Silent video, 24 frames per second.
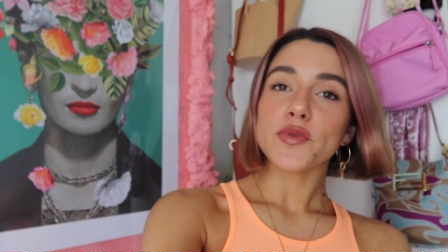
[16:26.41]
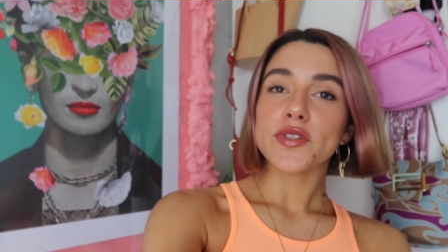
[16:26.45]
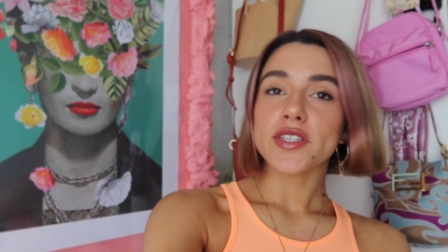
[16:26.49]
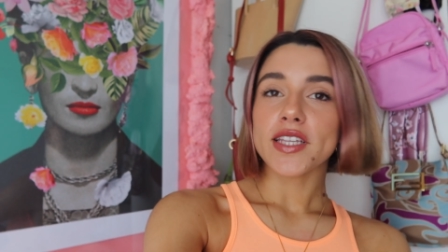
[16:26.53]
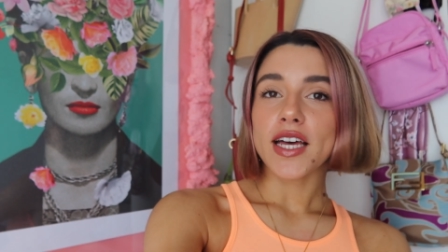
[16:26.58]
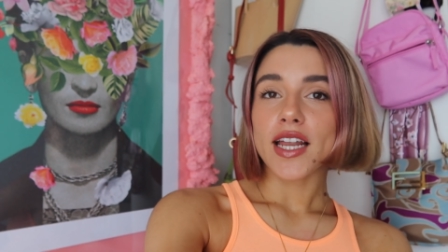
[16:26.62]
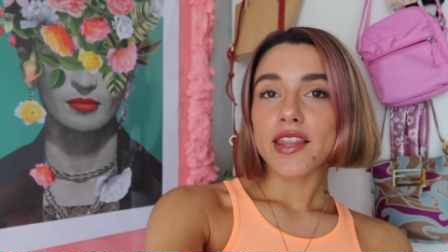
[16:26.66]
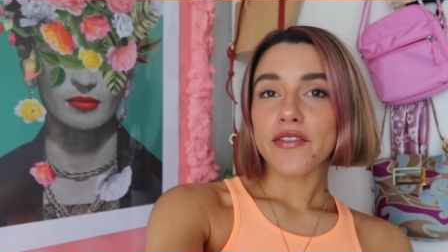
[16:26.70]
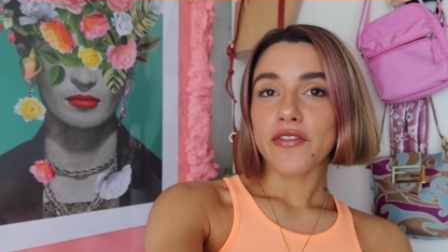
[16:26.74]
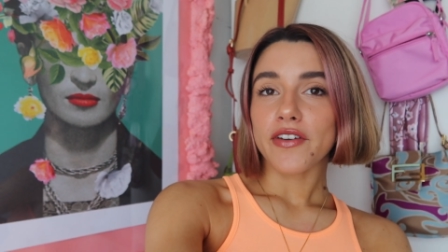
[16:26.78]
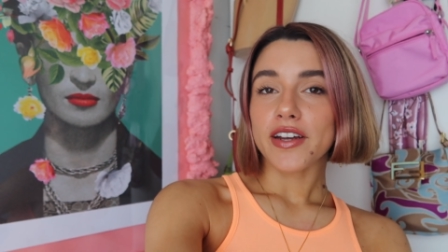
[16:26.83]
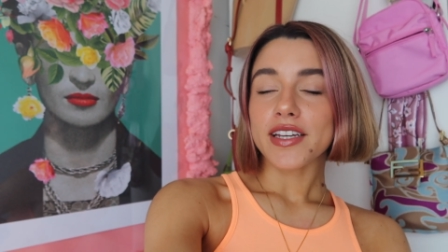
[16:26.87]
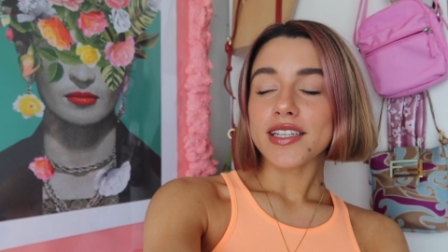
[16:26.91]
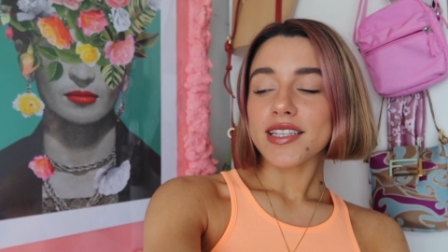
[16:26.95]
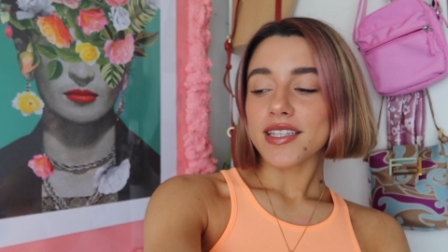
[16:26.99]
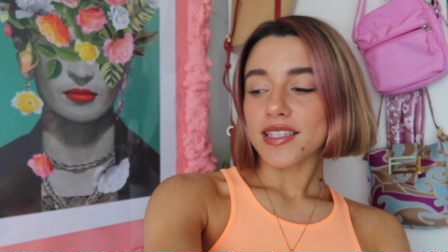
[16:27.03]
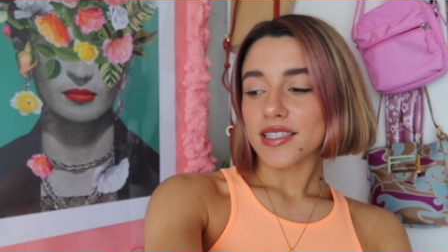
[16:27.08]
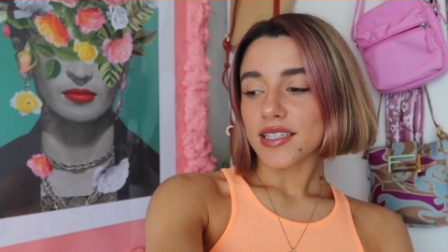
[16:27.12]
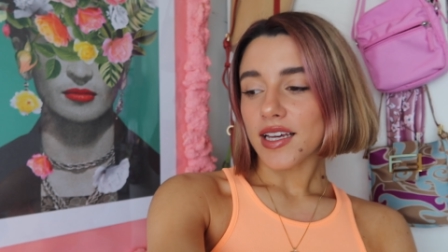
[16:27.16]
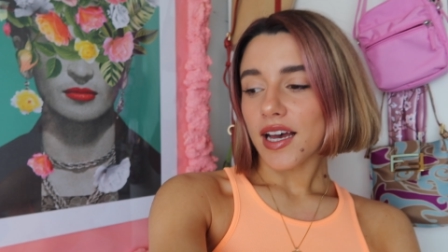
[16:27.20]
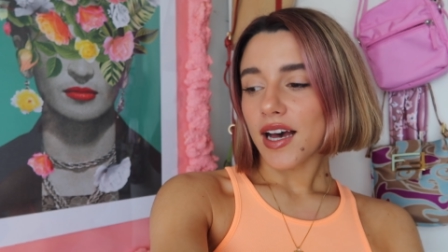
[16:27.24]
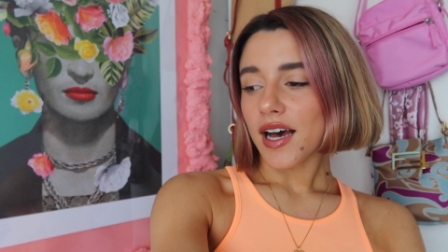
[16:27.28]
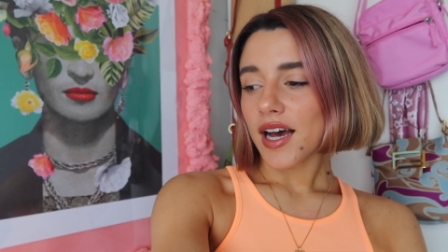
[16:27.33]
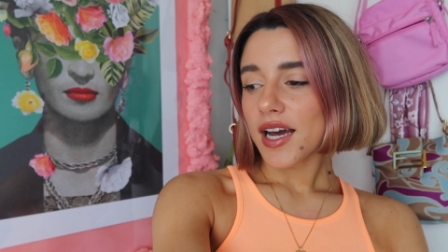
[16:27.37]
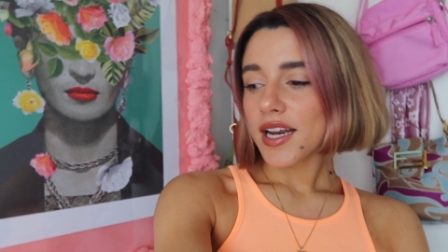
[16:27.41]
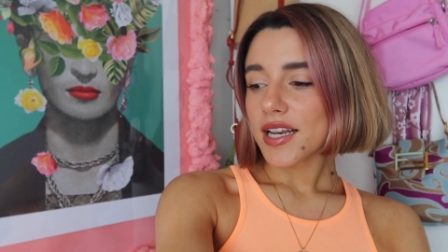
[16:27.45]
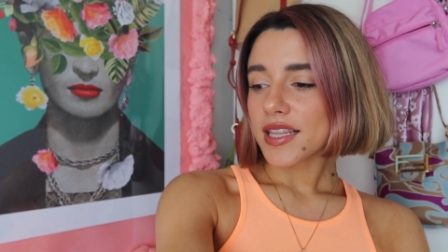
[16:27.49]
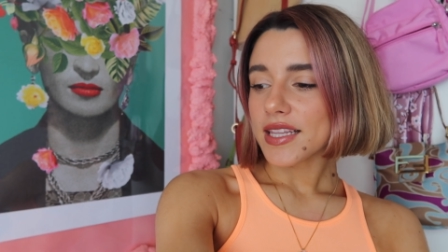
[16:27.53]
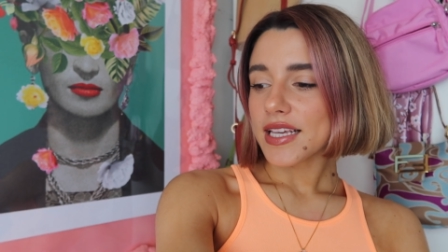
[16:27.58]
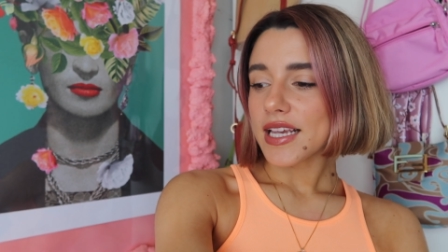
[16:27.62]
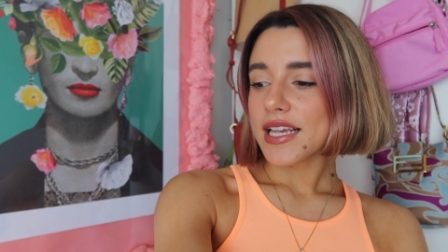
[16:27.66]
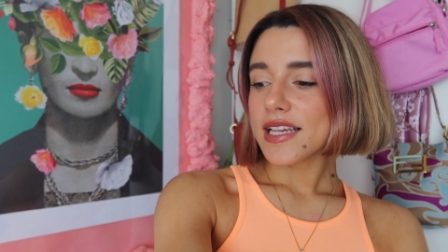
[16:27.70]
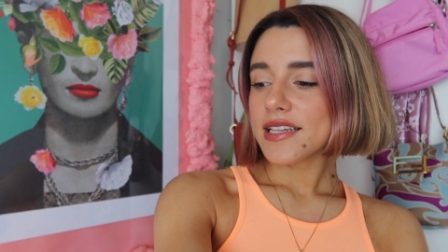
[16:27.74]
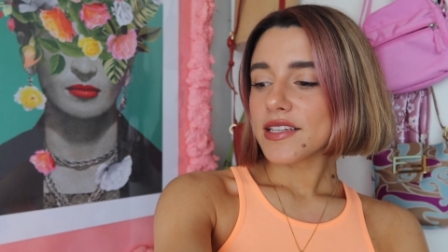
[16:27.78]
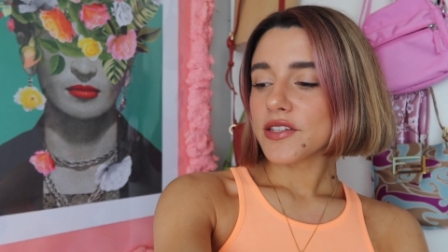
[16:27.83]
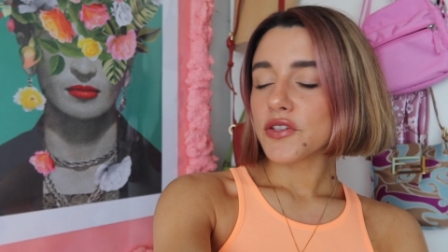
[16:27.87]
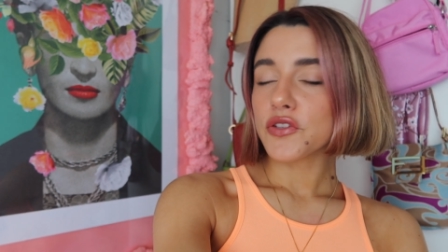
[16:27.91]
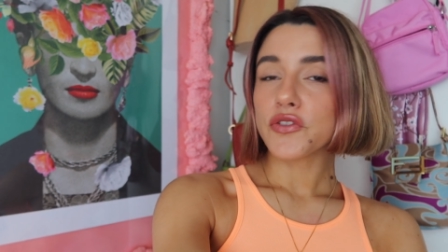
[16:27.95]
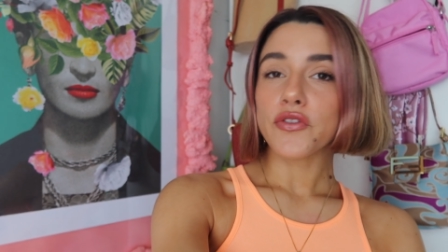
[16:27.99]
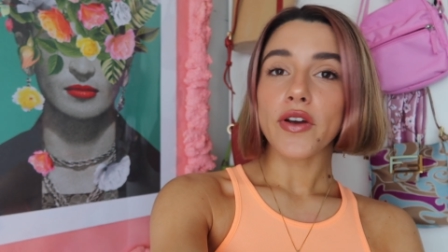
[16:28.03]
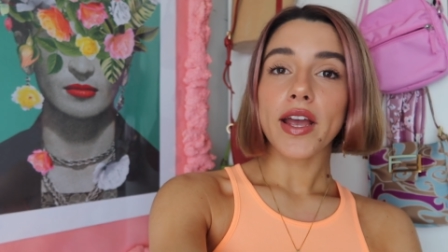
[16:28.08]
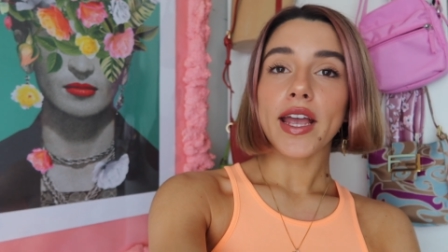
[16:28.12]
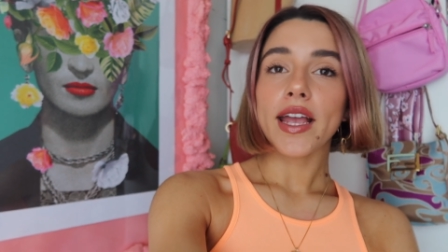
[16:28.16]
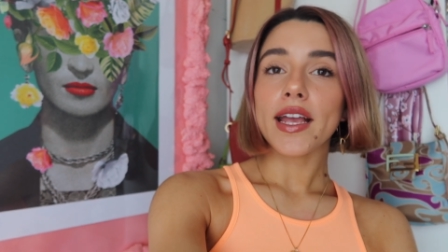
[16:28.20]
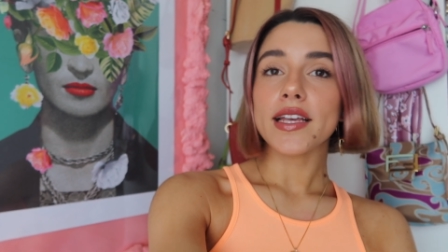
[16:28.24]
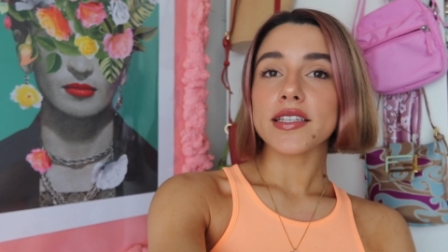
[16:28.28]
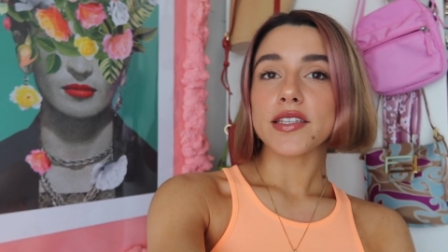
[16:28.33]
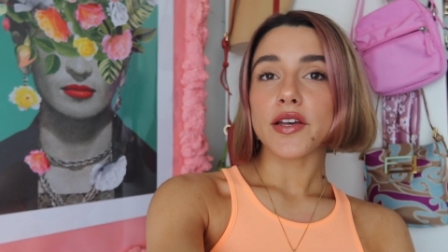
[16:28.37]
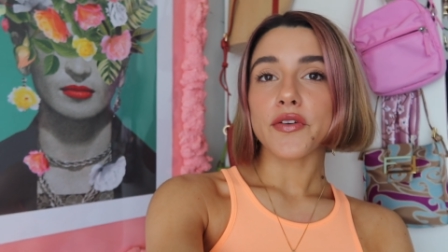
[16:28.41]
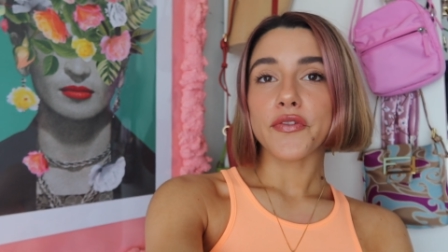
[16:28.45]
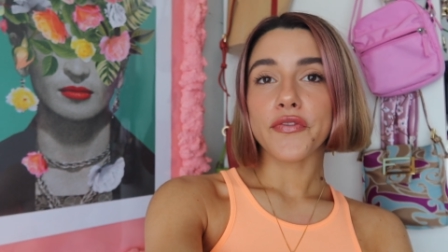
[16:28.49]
start at the very start. These trays are